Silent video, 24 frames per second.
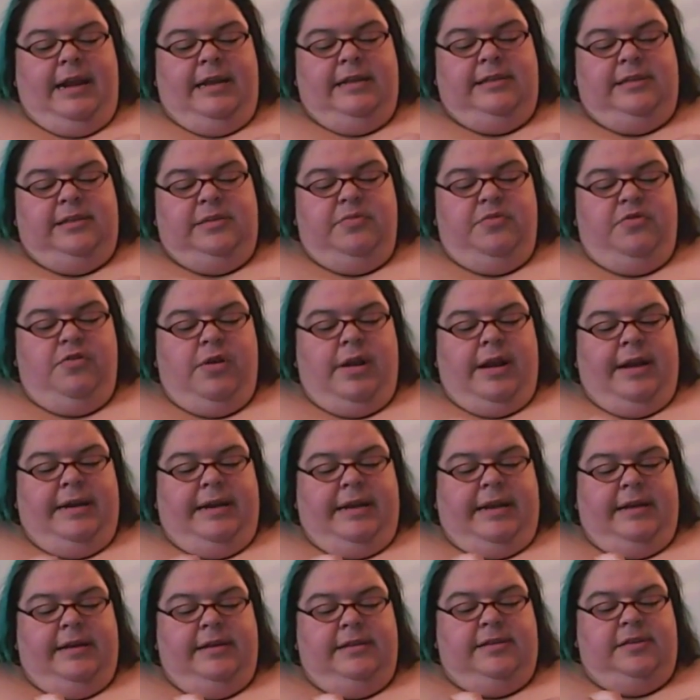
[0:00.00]
But I
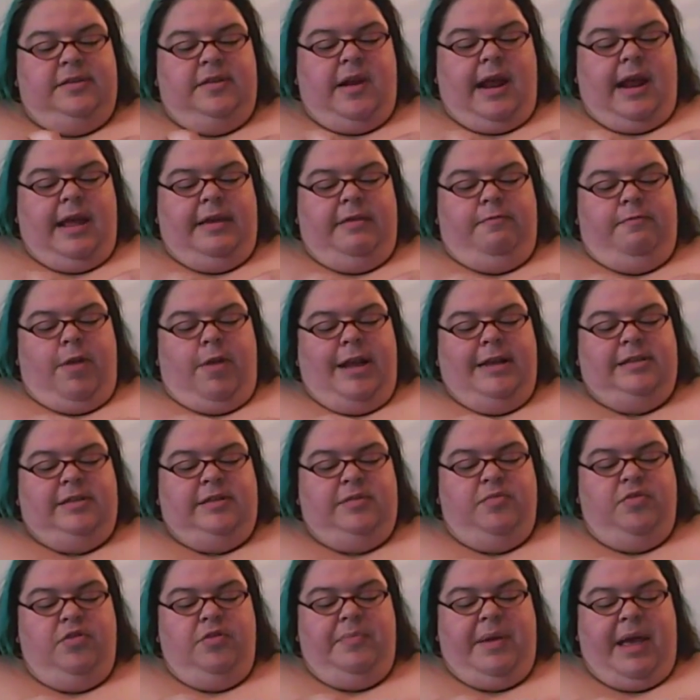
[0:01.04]
need some more ideas so
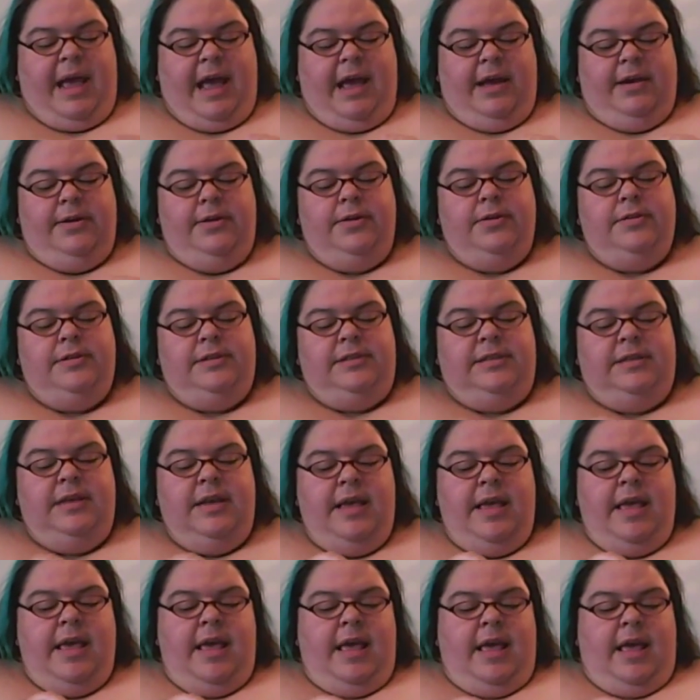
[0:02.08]
that I can write some more
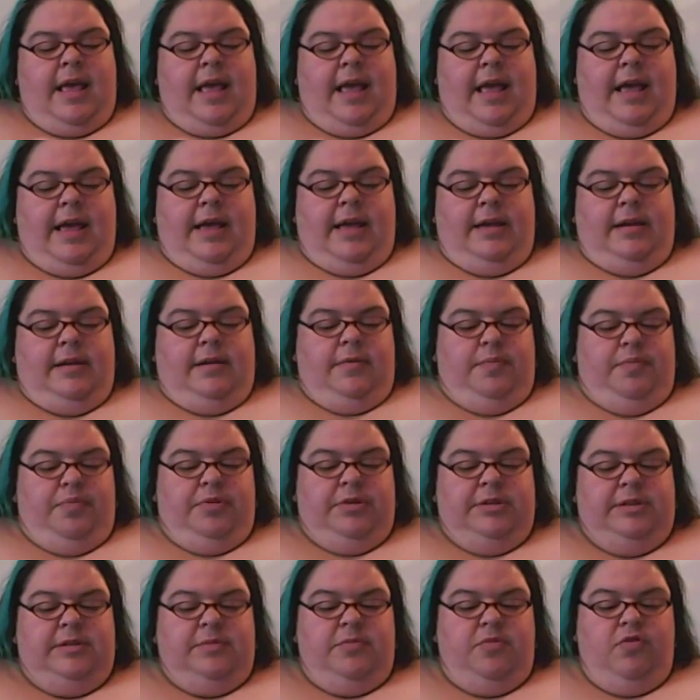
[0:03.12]
patterns
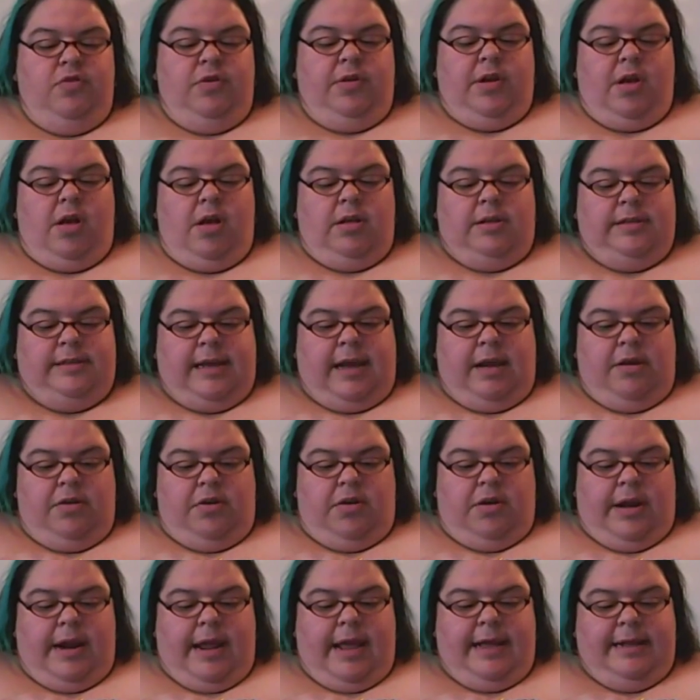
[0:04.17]
and put some more
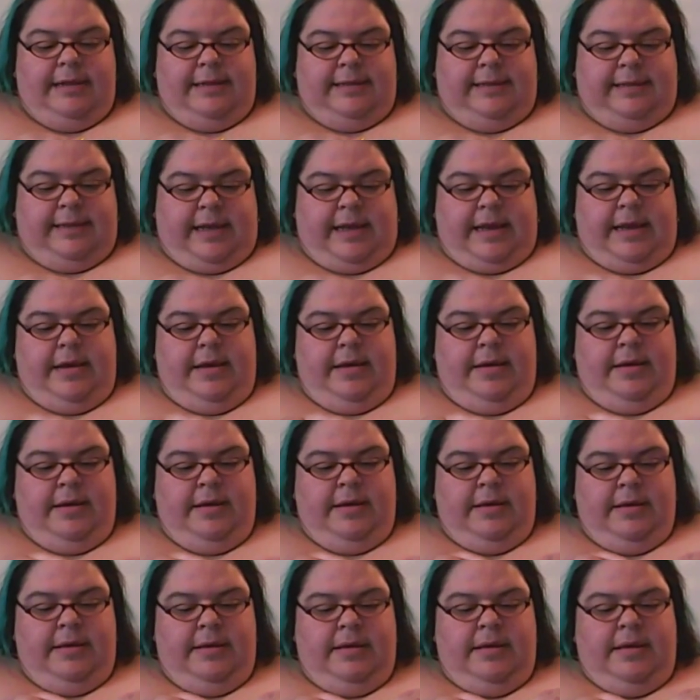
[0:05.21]
dolls out on
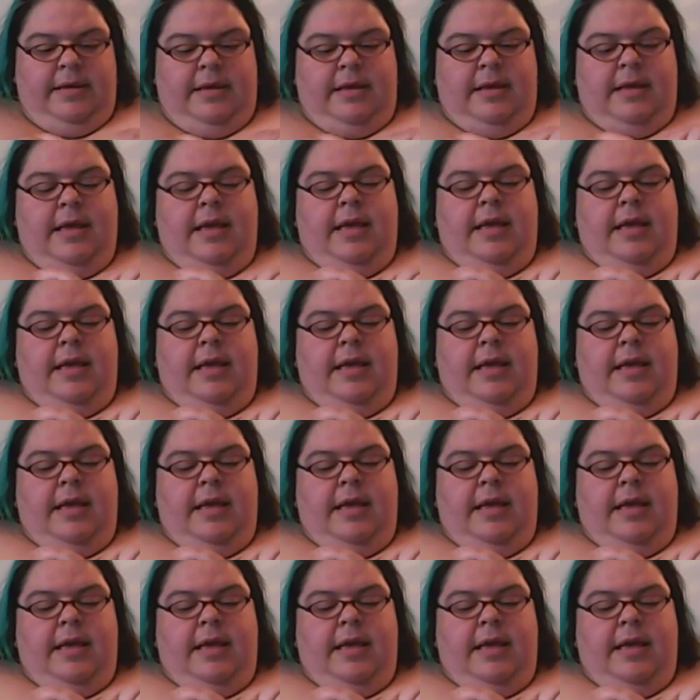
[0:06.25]
Etsy.